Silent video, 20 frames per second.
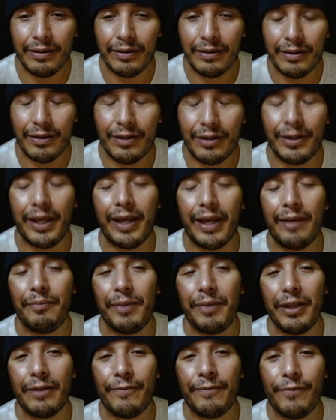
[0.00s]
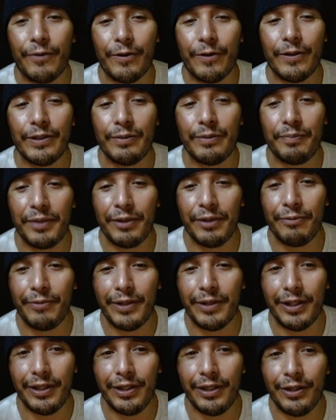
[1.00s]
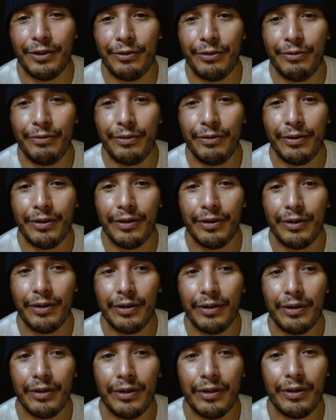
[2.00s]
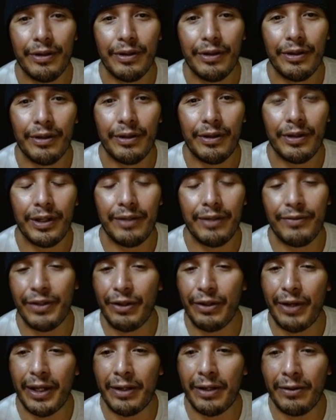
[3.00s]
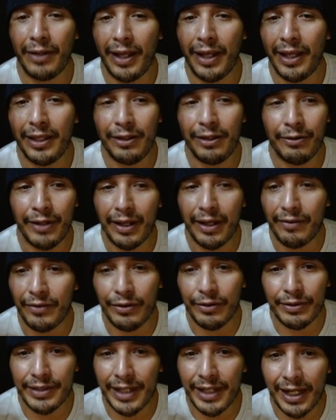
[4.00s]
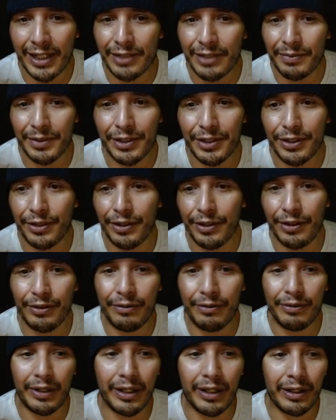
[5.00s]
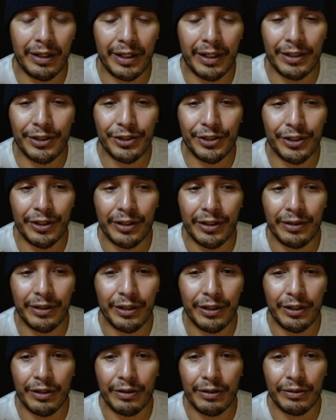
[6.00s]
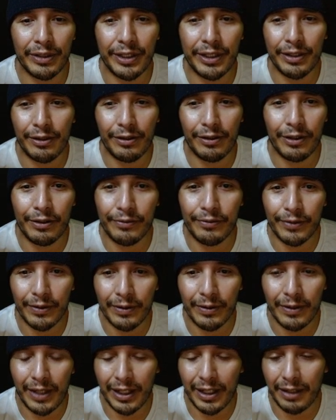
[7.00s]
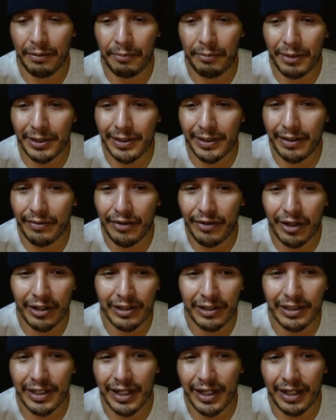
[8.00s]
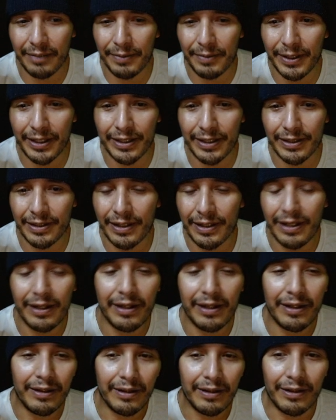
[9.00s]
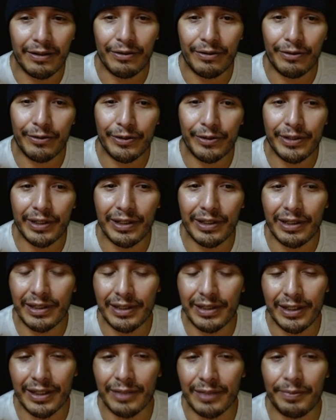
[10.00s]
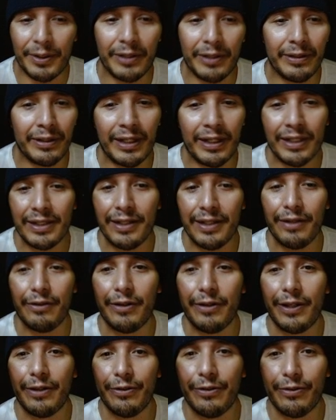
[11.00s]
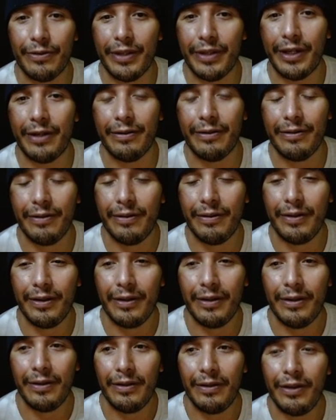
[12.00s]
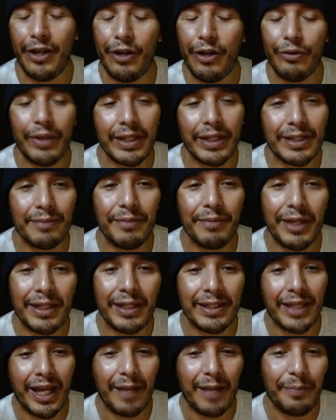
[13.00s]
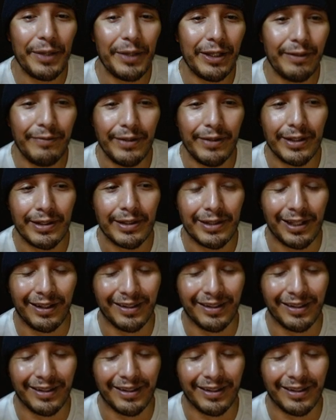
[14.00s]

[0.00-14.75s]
Oh yeah. May the force be with you. Even though I don't like you and have no attachment to you. And I shouldn't, you know, keel over like I'm about to have a heart attack because, you know, Order sixty-six. But that's neither here nor there. No, that's the main topic of this.